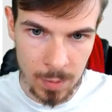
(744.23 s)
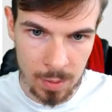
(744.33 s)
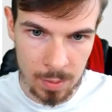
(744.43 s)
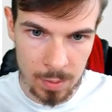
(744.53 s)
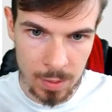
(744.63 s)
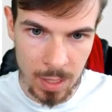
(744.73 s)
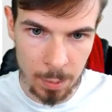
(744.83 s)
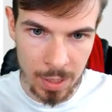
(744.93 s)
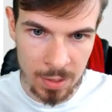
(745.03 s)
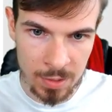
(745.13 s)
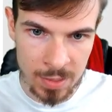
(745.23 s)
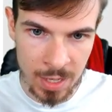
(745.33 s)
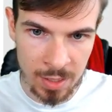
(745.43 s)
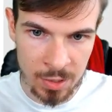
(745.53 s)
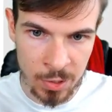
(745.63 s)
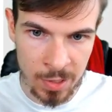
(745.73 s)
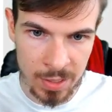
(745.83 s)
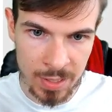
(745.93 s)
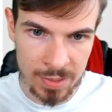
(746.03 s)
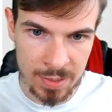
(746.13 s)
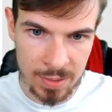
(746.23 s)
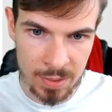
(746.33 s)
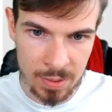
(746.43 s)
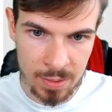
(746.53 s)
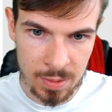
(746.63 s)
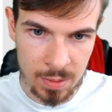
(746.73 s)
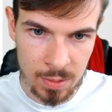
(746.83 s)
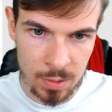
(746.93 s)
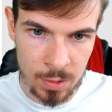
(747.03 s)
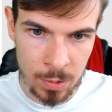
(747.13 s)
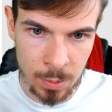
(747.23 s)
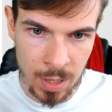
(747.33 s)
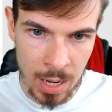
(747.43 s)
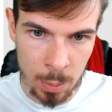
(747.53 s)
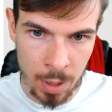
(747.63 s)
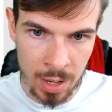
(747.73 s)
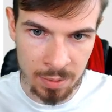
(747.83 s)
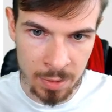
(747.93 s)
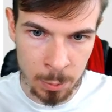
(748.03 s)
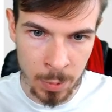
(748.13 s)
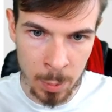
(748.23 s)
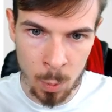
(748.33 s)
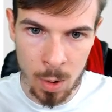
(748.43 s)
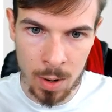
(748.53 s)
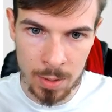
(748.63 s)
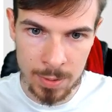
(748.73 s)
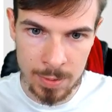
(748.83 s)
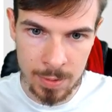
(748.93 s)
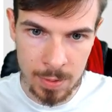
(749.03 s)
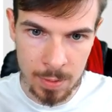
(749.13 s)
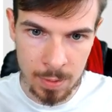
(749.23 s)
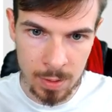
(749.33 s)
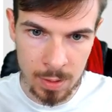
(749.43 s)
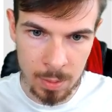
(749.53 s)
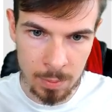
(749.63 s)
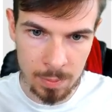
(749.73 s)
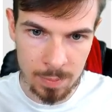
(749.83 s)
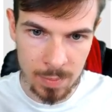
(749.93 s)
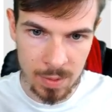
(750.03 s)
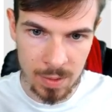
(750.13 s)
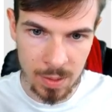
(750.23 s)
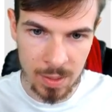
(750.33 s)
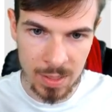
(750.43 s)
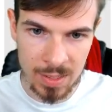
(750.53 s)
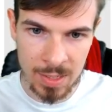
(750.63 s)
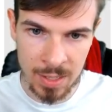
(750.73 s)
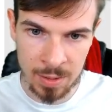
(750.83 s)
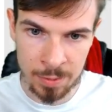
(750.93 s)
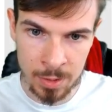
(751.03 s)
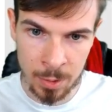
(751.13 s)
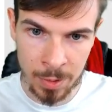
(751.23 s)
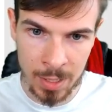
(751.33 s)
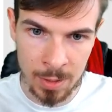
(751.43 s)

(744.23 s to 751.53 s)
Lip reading: Yeah, we can just kind of turn this to however we want. That's kind of annoying.